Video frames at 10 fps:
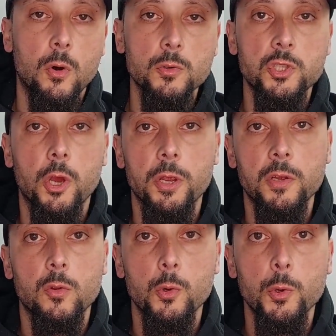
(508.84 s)
also
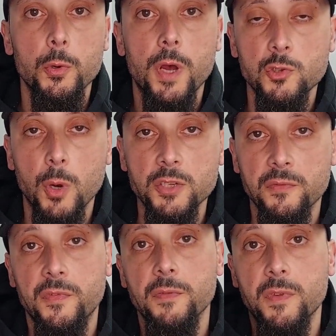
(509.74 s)
include a
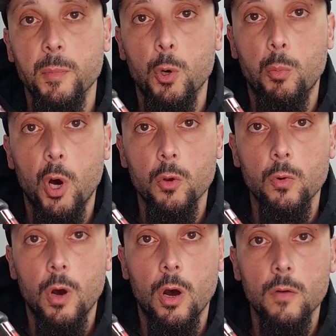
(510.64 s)
250ml
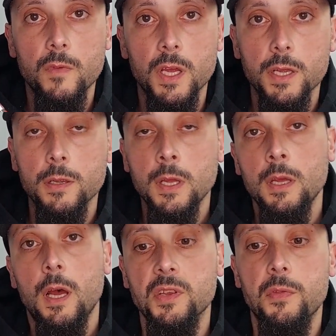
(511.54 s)
bottle of their
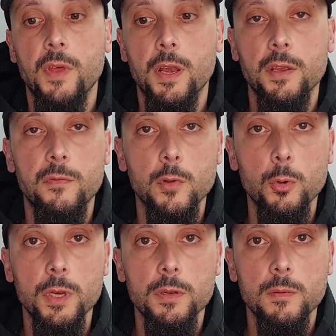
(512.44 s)
synthetic fluid.